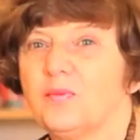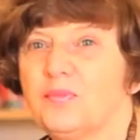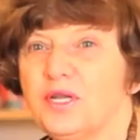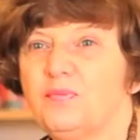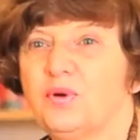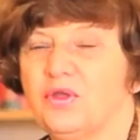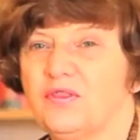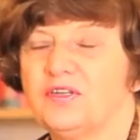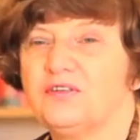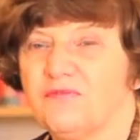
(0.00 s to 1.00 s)

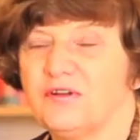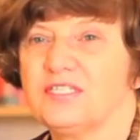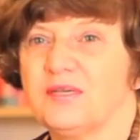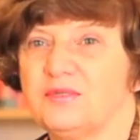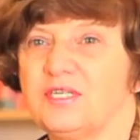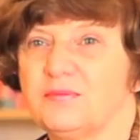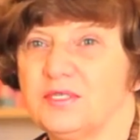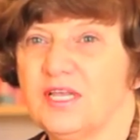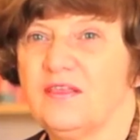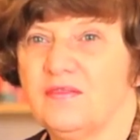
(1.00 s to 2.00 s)
pinpoint the different
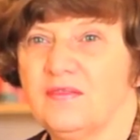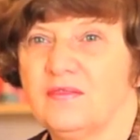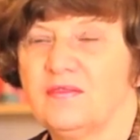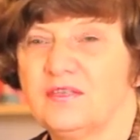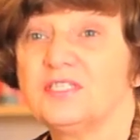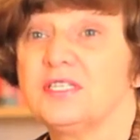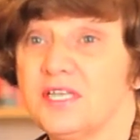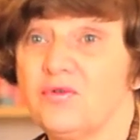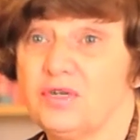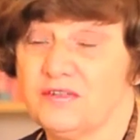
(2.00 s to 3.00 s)
symptoms in this
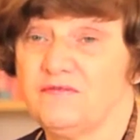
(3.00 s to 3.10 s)
series of